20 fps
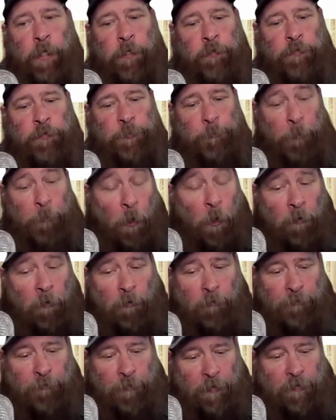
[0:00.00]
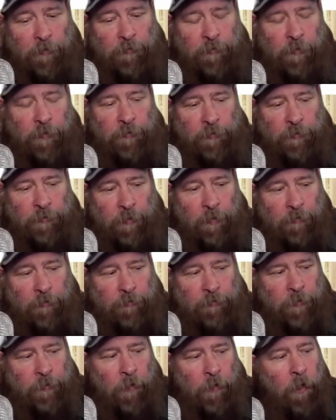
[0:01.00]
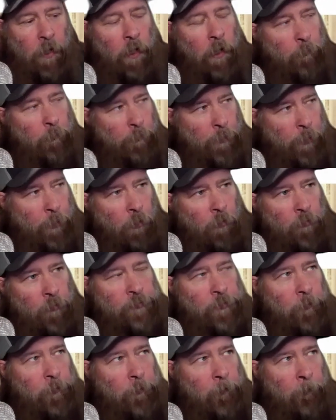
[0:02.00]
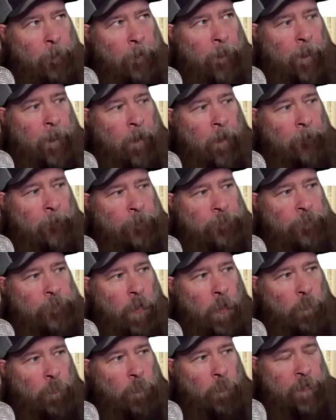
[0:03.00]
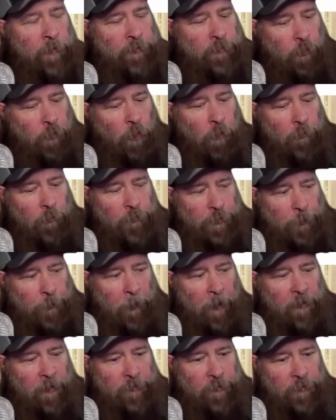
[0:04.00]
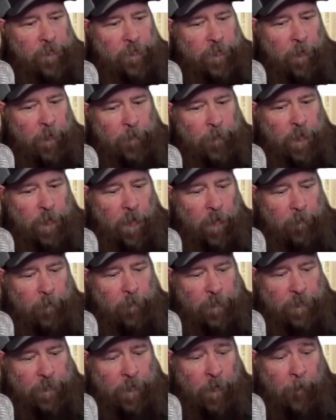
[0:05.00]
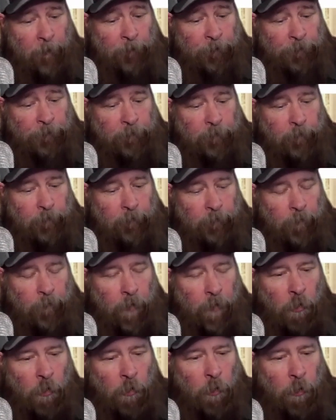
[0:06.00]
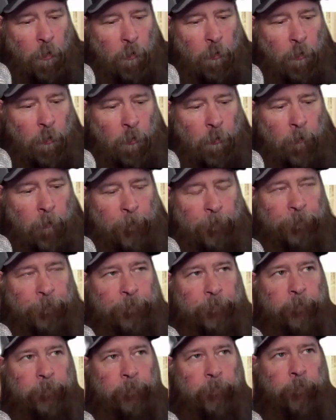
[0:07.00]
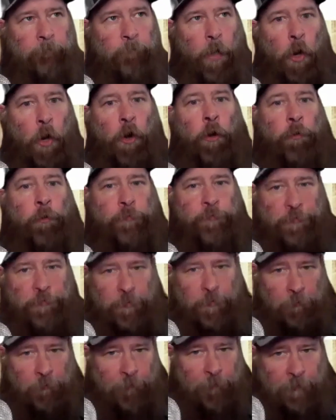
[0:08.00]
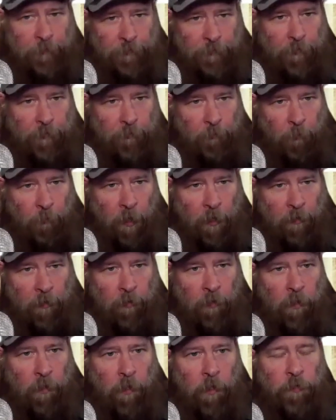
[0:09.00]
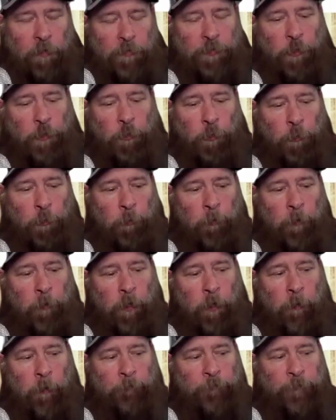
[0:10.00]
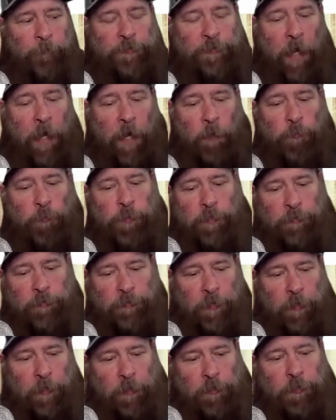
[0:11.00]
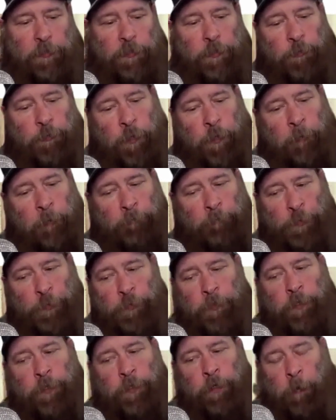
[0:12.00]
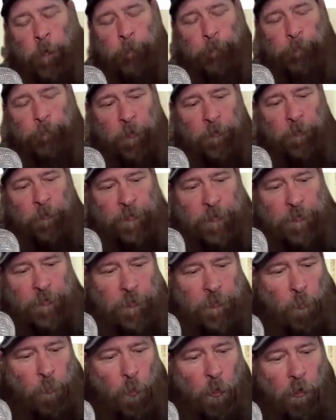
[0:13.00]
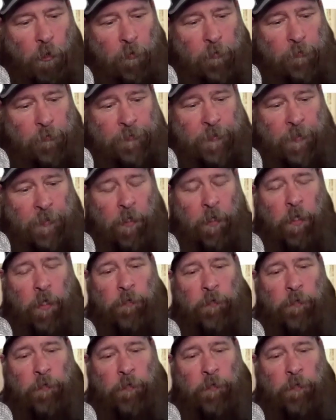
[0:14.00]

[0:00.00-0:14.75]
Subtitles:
is part of these cassettes, but also these large spaces sometimes are hard surfaced, right? So sound is an issue, and putting up partition walls